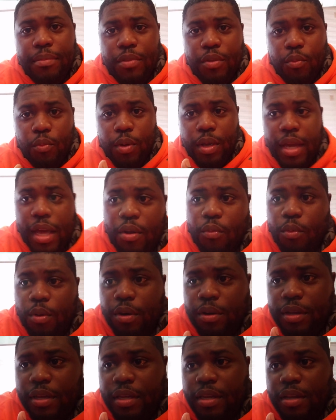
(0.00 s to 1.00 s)
We got a
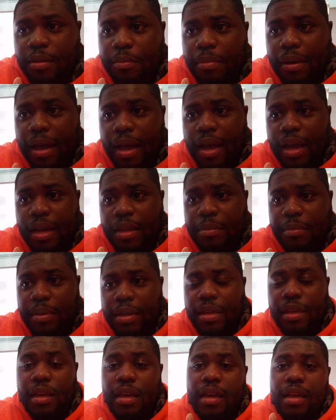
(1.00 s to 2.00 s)
worker here behind
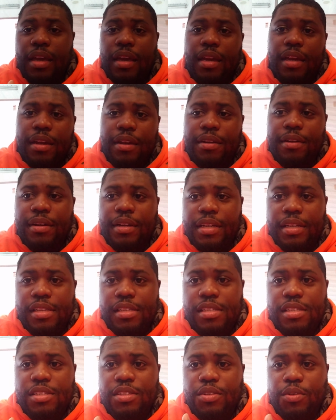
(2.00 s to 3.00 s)
me here
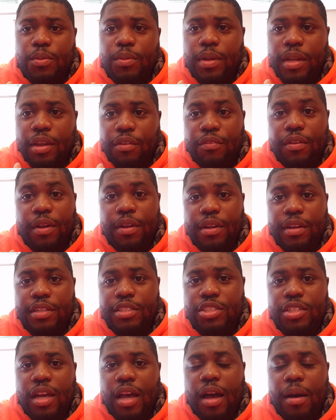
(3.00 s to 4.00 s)
is doing a very good
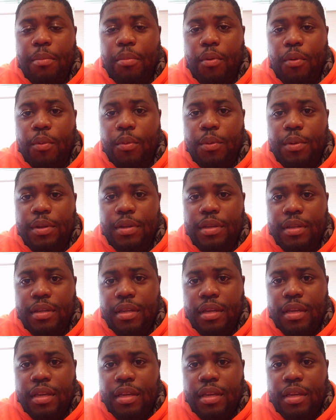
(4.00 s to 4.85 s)
job on